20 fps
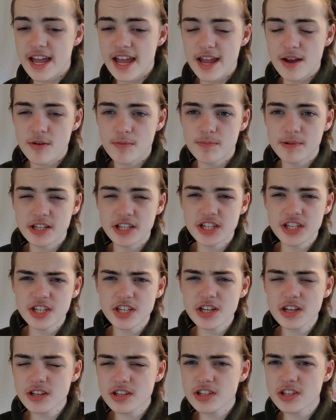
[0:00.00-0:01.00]
it will be
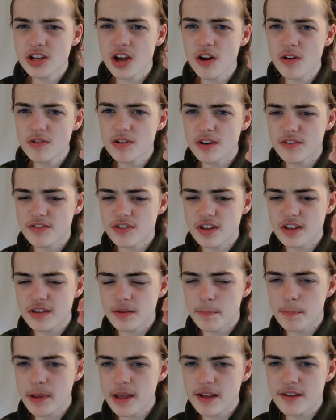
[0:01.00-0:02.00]
just cold enough so there's
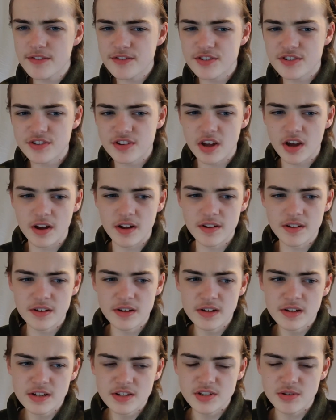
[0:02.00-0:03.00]
a bit of snow,
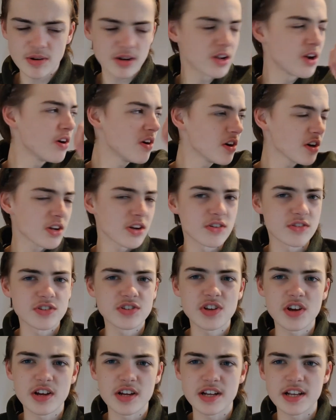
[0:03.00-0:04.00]
so I can't go
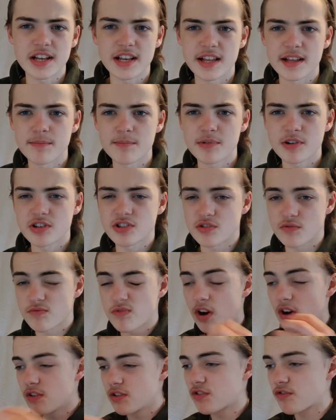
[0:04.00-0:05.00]
cycling because the
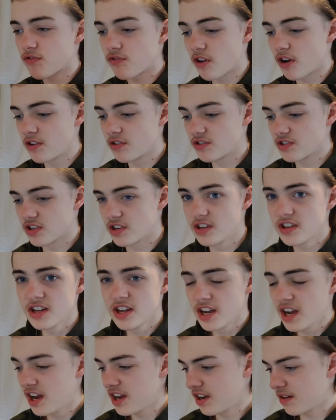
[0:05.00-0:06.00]
road's frozen,
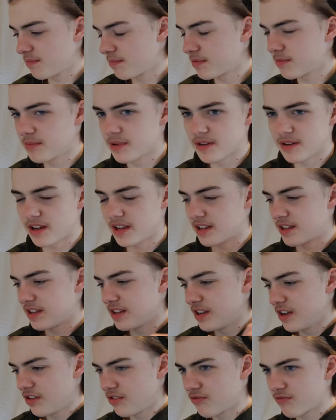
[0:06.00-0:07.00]
and I'm blooming, like,
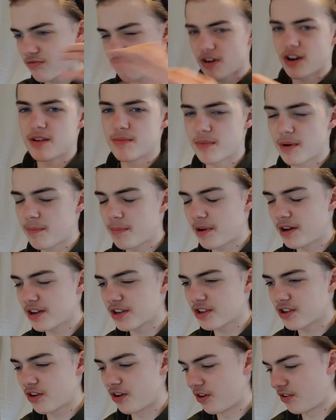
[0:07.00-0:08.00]
right my
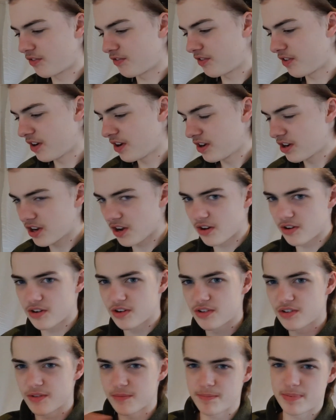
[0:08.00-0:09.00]
bike off, going
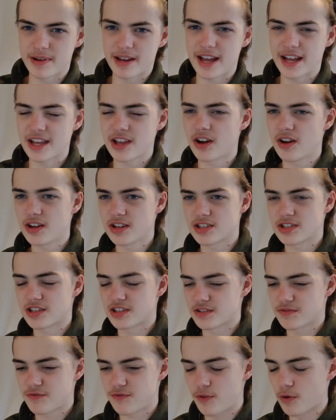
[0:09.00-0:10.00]
on the black ice
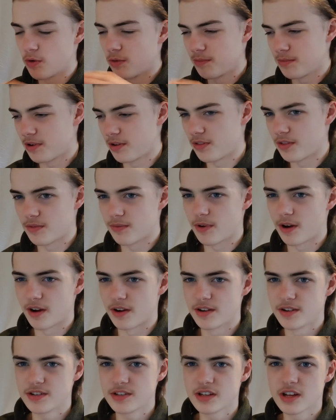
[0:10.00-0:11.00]
that's formed on the
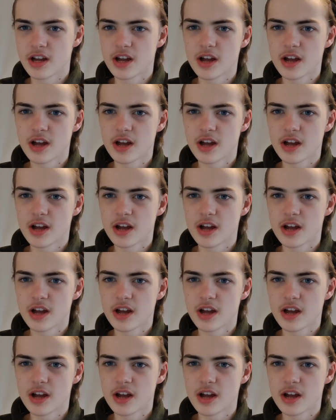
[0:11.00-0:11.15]
road.